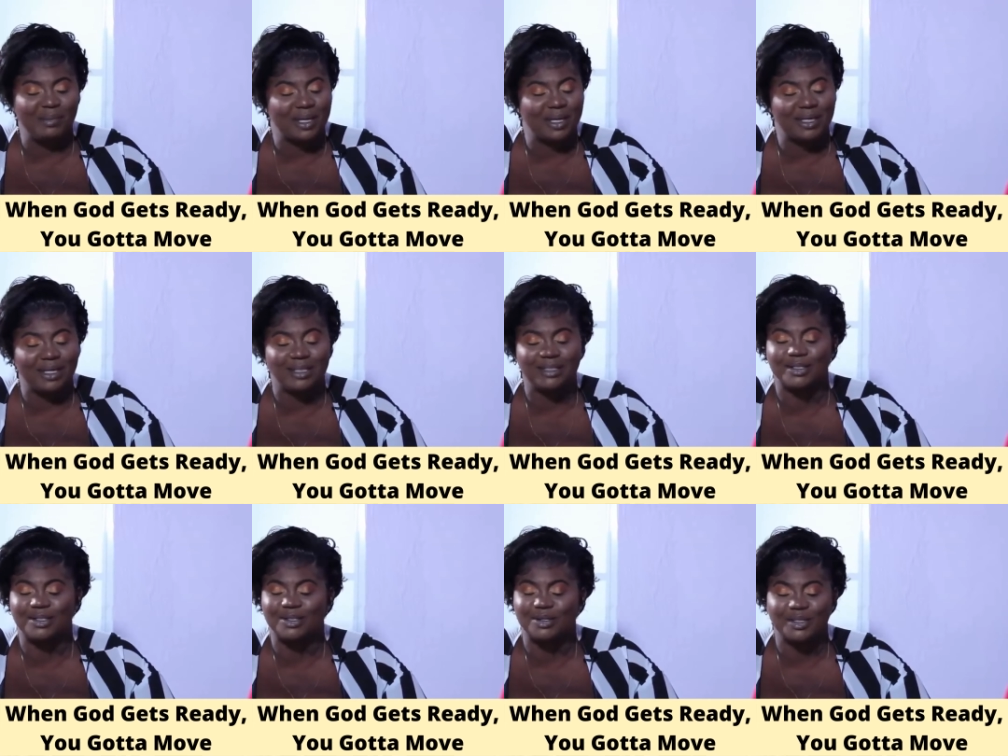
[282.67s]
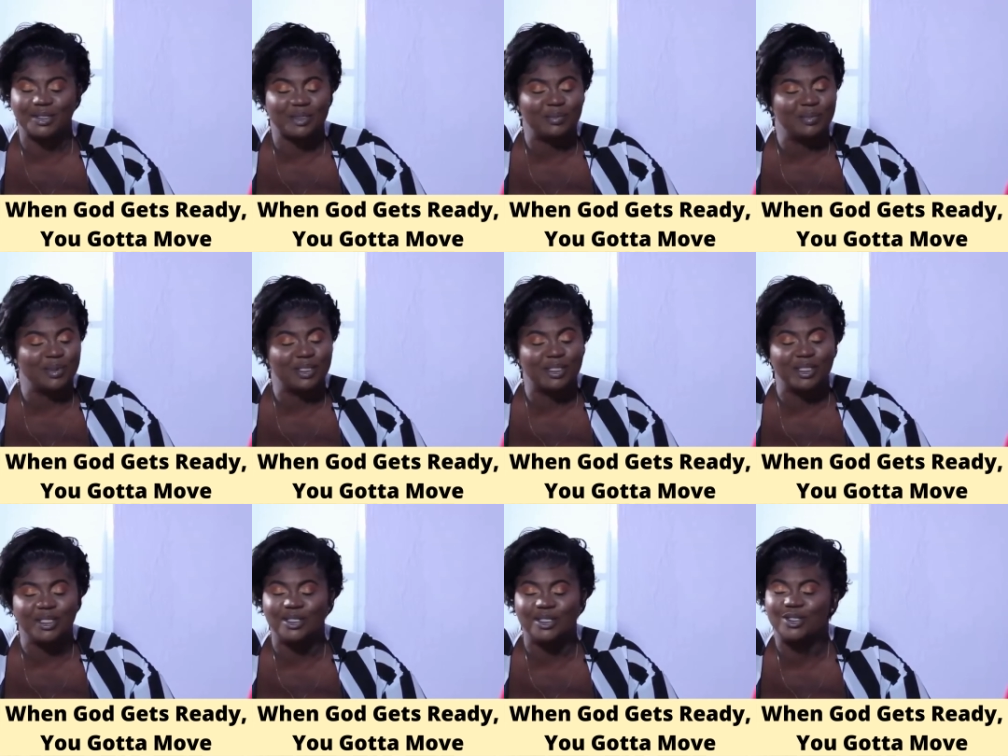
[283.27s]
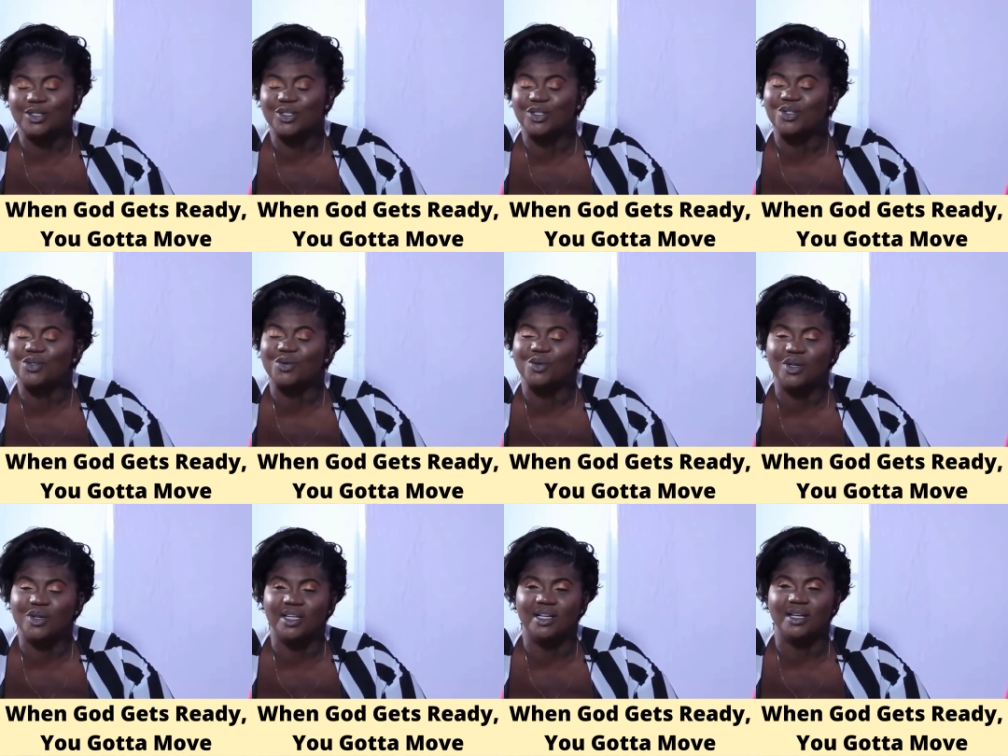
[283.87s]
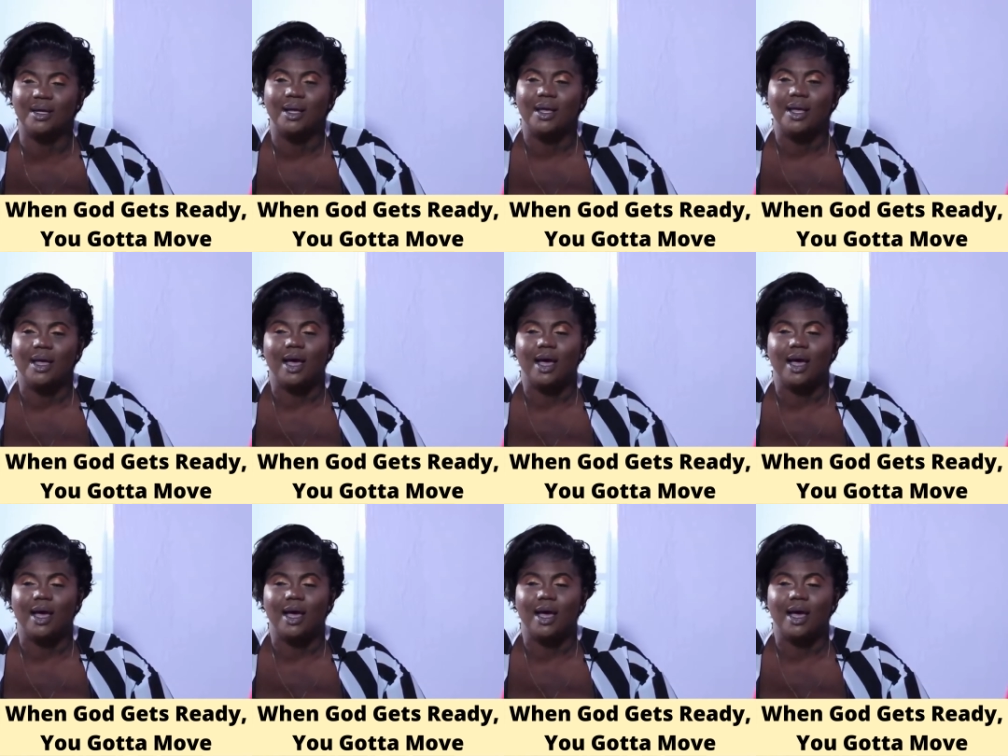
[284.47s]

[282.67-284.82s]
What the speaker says: because trust me, she's surely